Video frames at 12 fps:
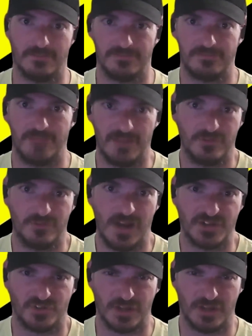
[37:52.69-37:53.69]
and i've i've
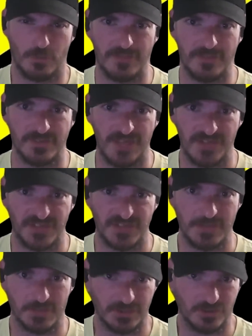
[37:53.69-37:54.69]
gradually arrived at that
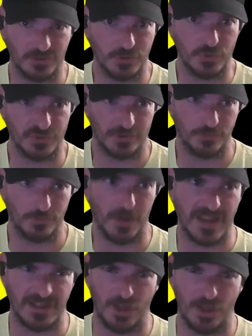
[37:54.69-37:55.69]
same conclusion
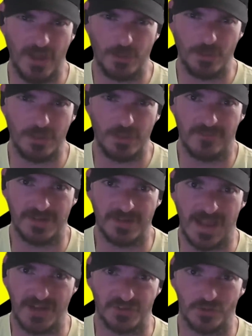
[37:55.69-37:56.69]
right you know why do we have
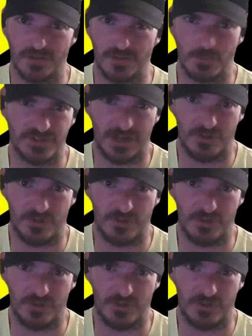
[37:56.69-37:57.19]
a national